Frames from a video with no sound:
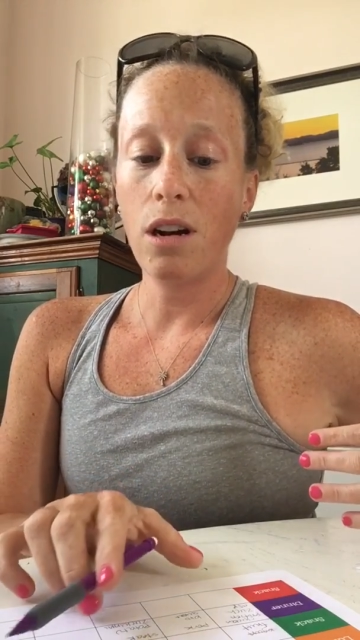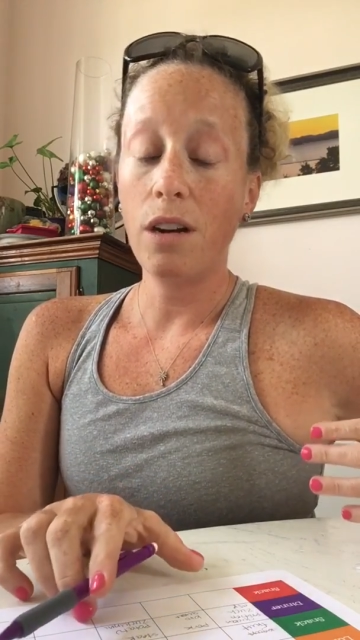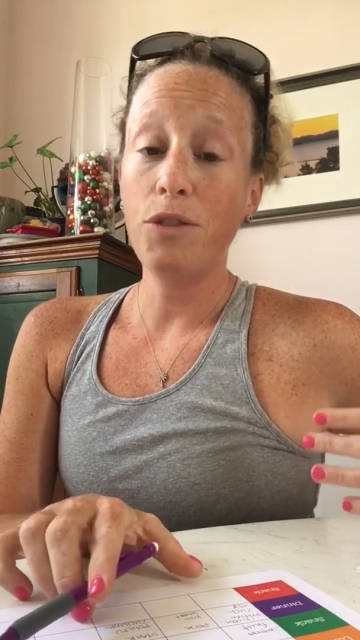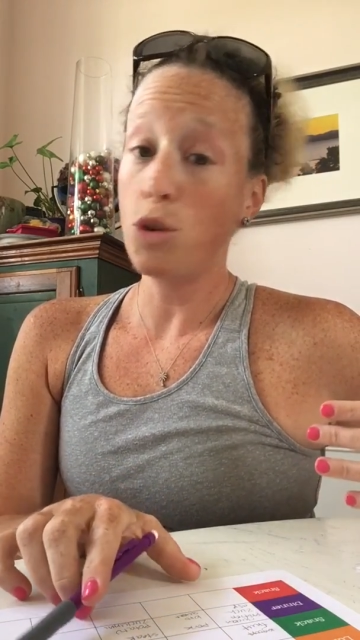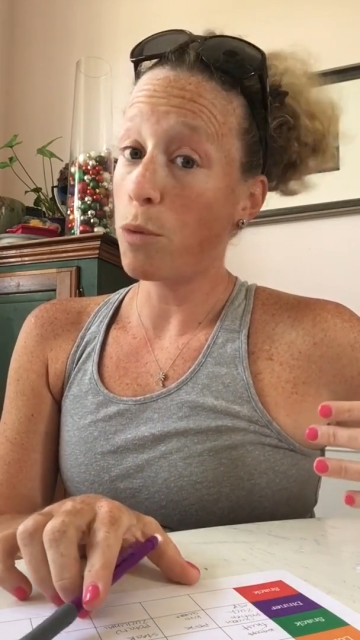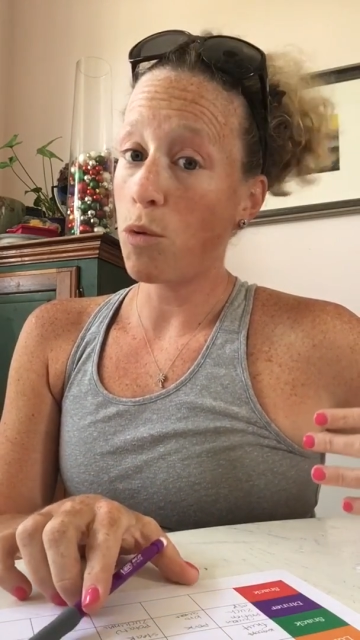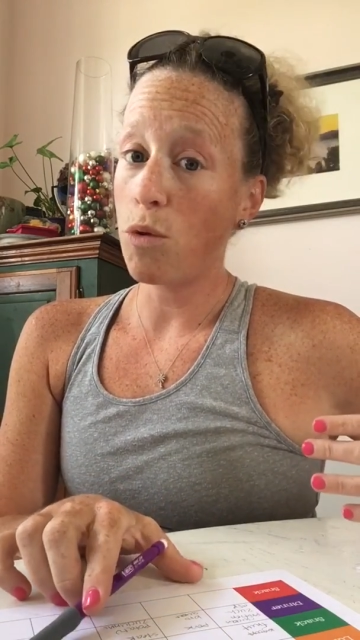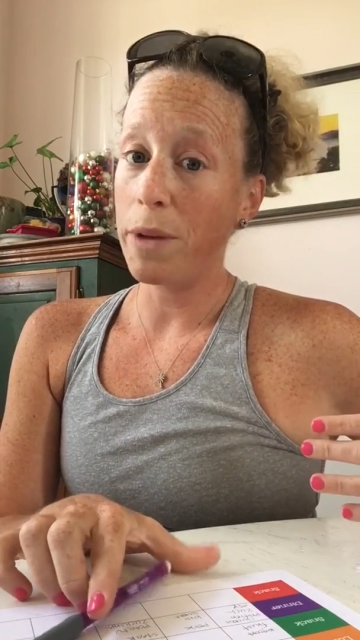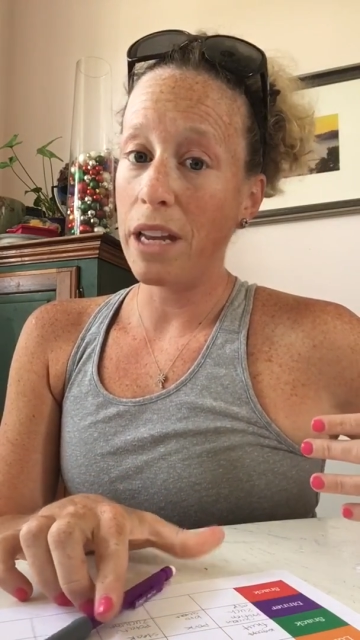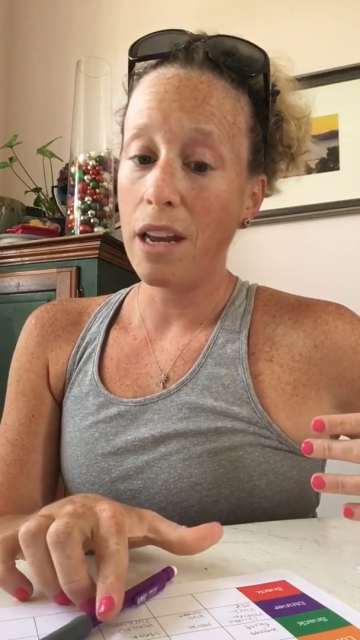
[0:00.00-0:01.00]
of
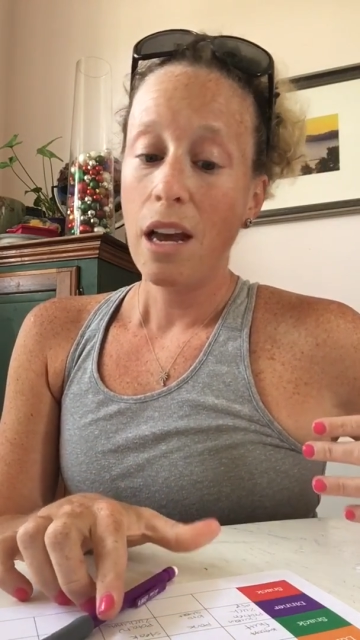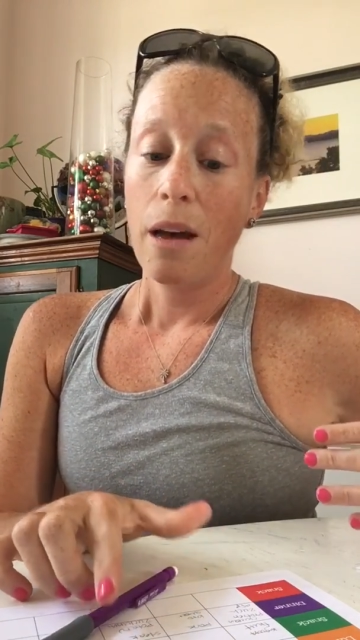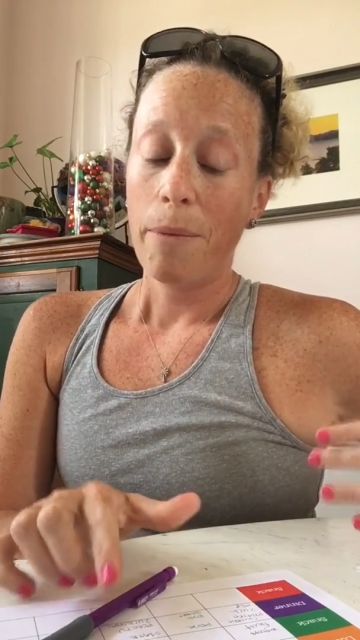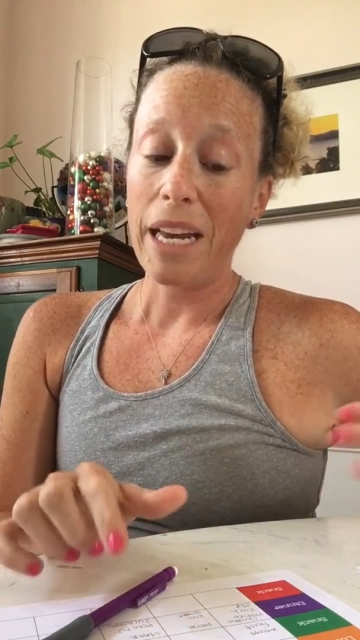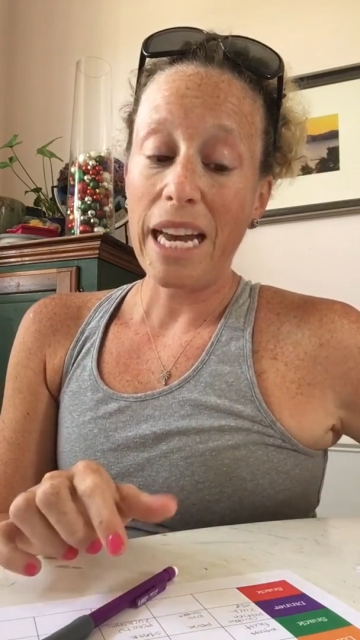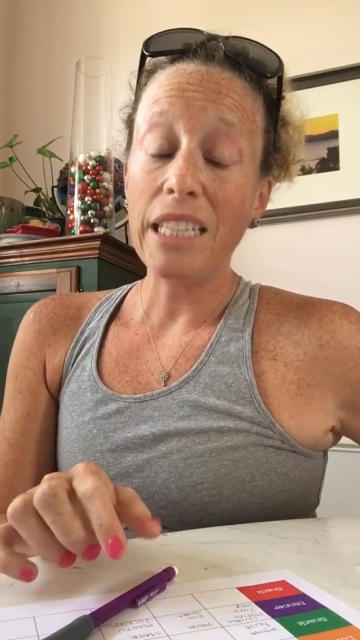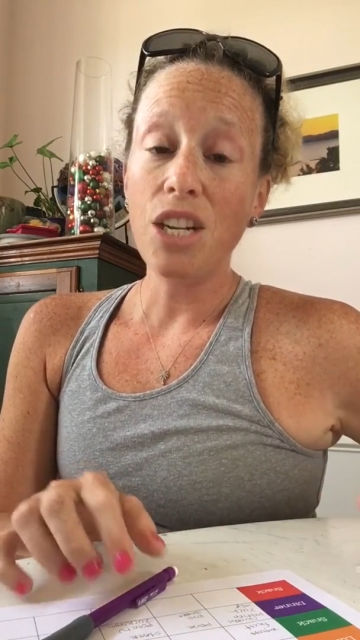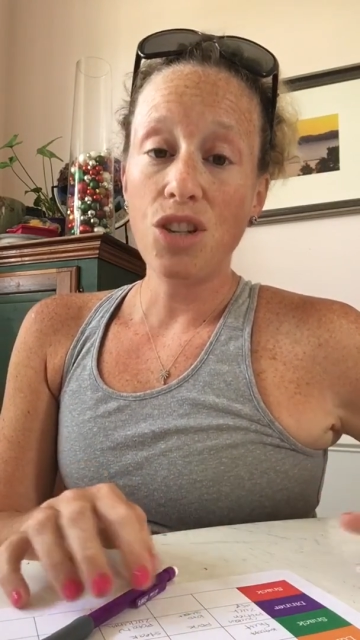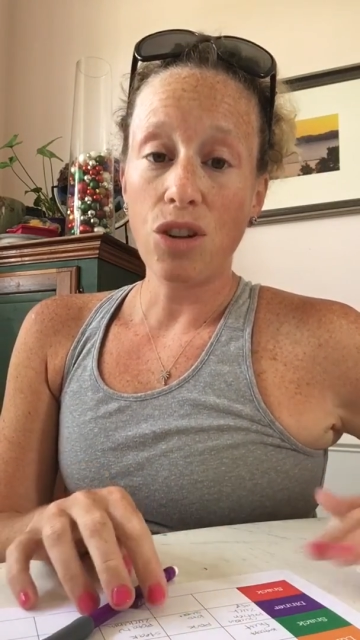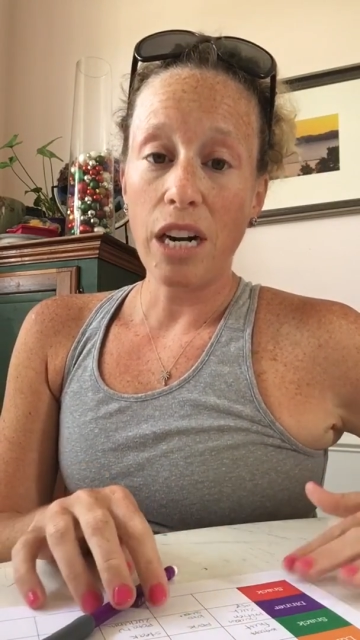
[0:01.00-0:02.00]
Superwoman by
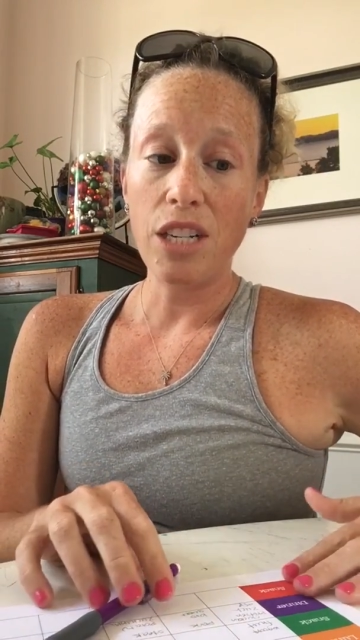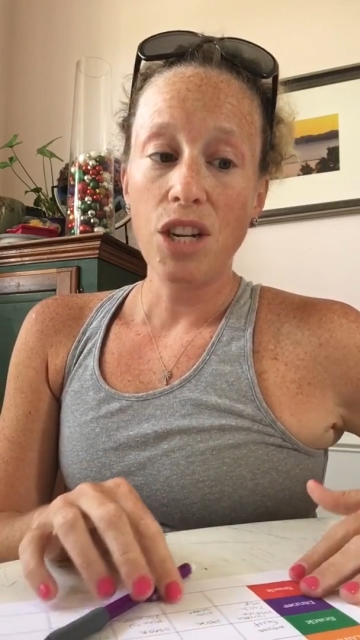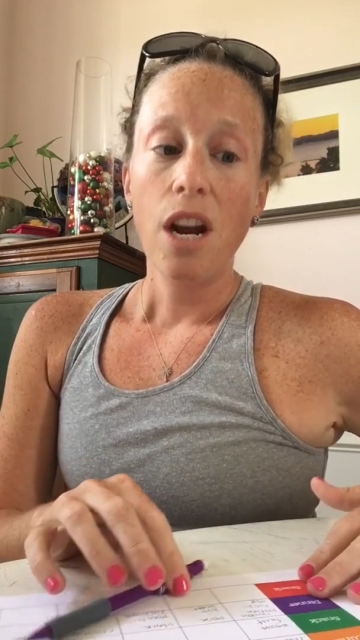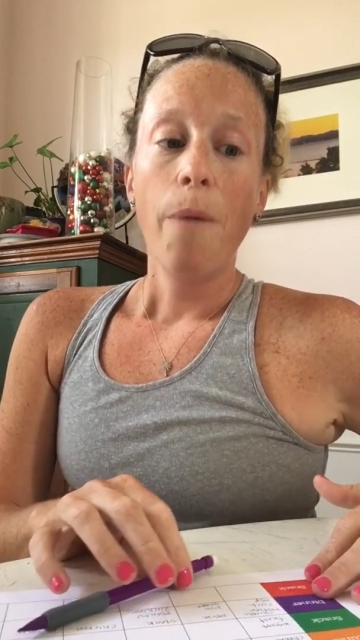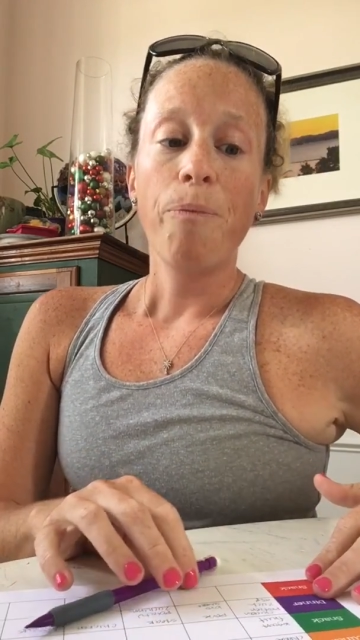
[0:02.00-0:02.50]
any stretch.